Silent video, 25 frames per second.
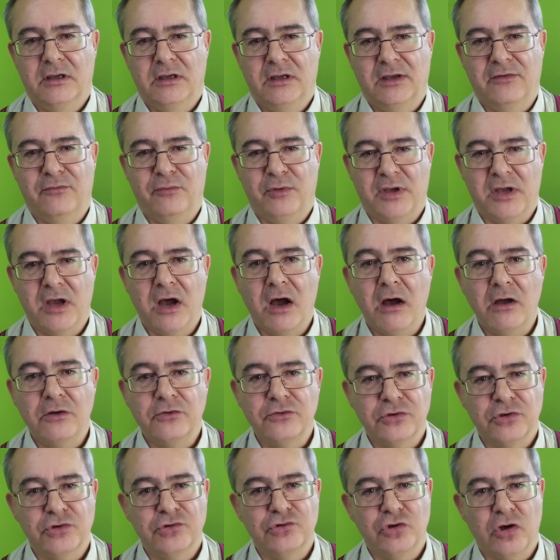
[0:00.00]
If we
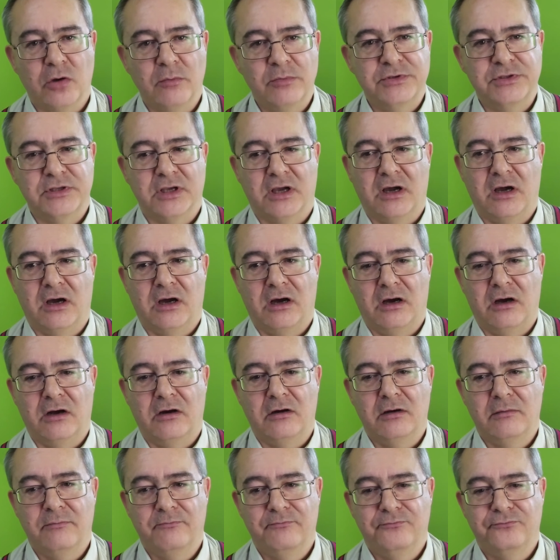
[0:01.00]
can't and jobs
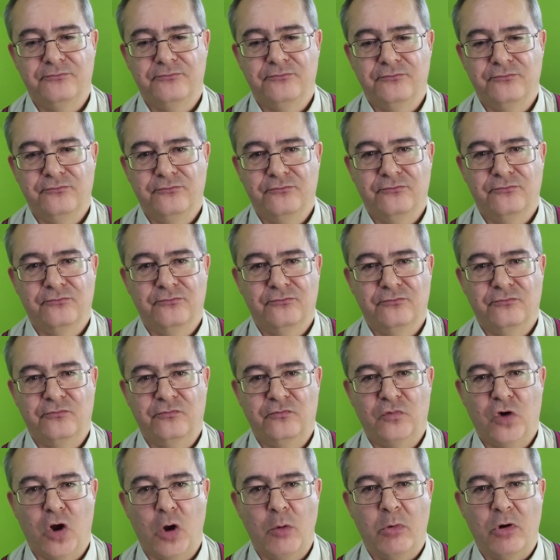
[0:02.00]
are
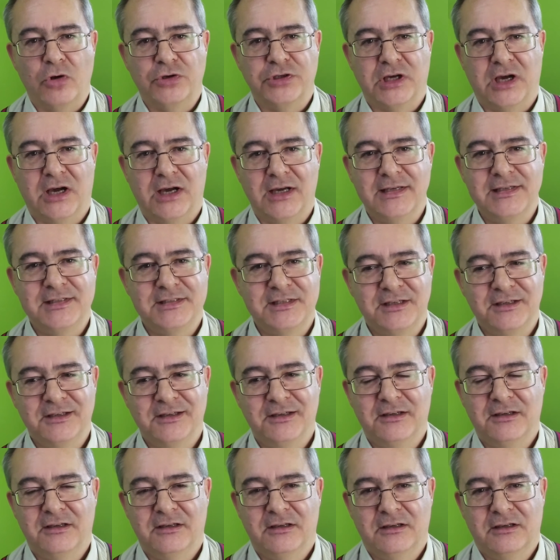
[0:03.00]
robotised
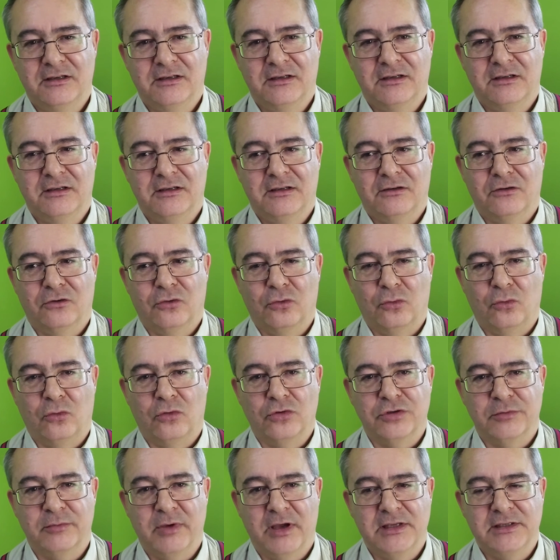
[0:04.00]
or
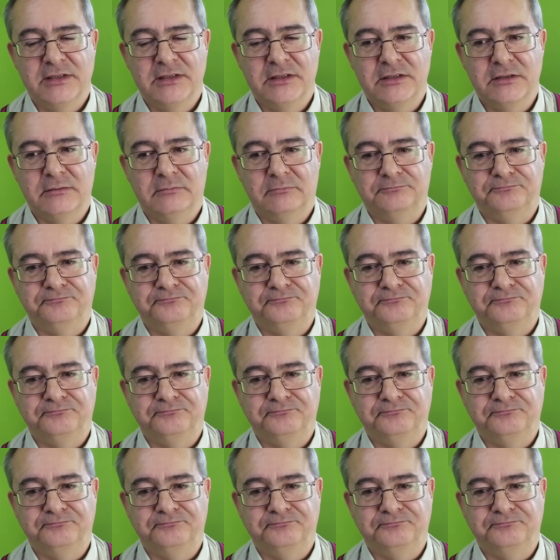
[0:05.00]
automated,